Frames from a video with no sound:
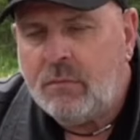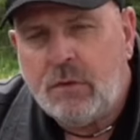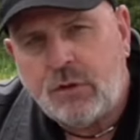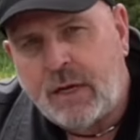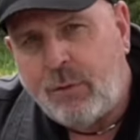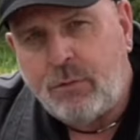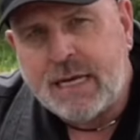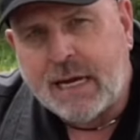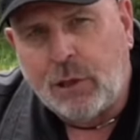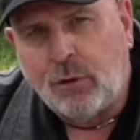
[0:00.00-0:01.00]
So now we'll
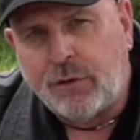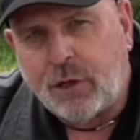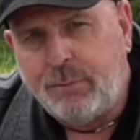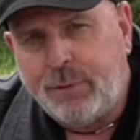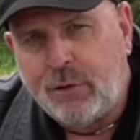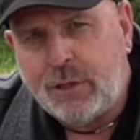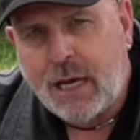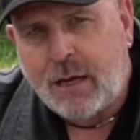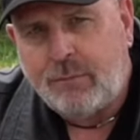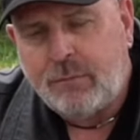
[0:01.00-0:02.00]
take a look at the
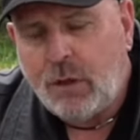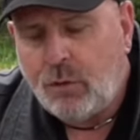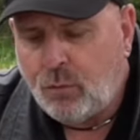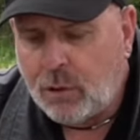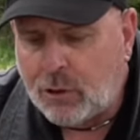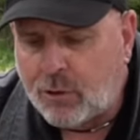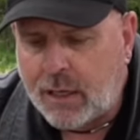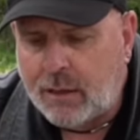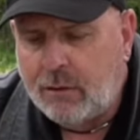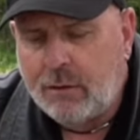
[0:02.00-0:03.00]
computer. We'll look
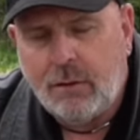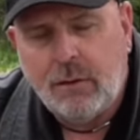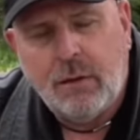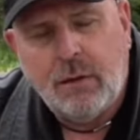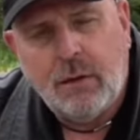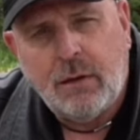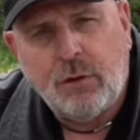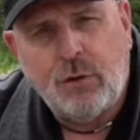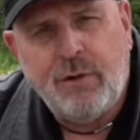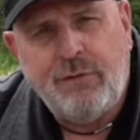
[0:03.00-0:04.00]
at
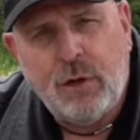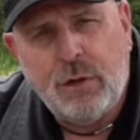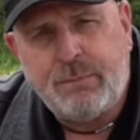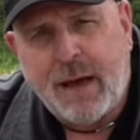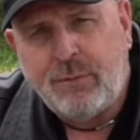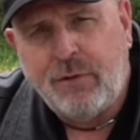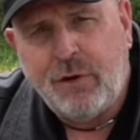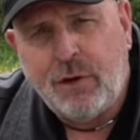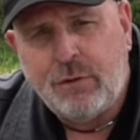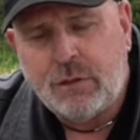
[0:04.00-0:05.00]
good reviews, bad
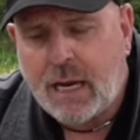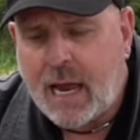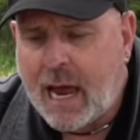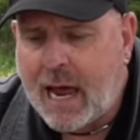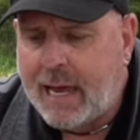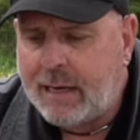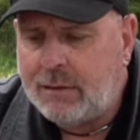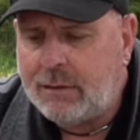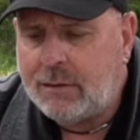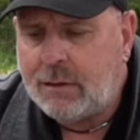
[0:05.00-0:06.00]
reviews,
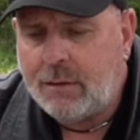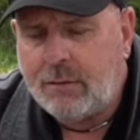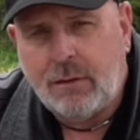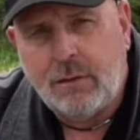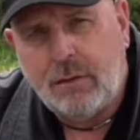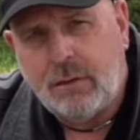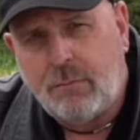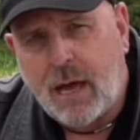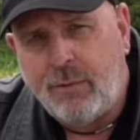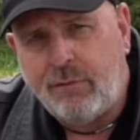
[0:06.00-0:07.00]
and
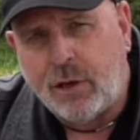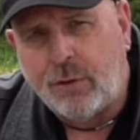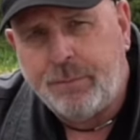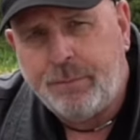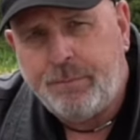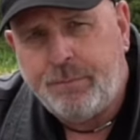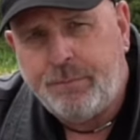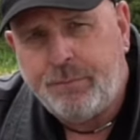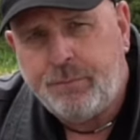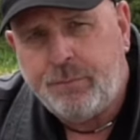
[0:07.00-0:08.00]
my review.
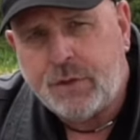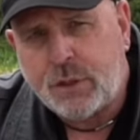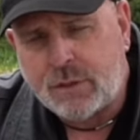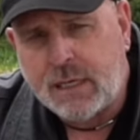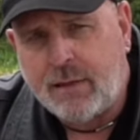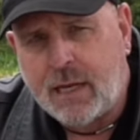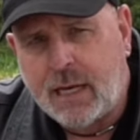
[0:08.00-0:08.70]
So see you there.